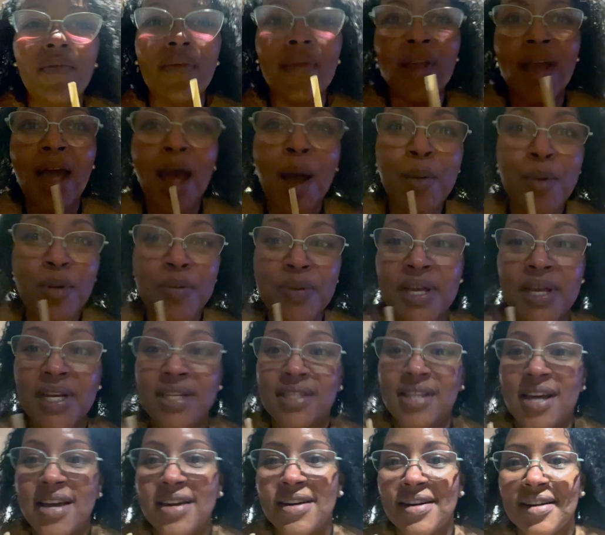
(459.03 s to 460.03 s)
I'm gonna be
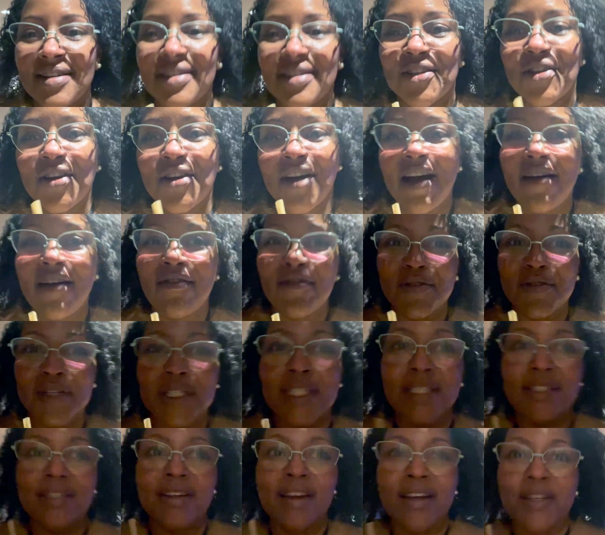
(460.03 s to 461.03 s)
excited until I have a
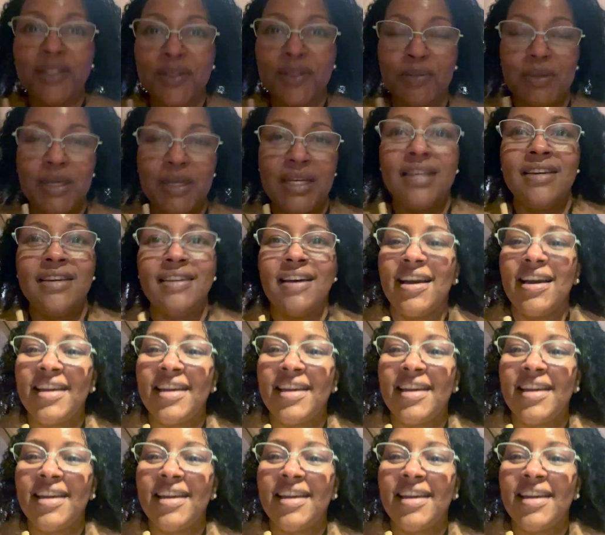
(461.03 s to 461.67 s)
reason not to be.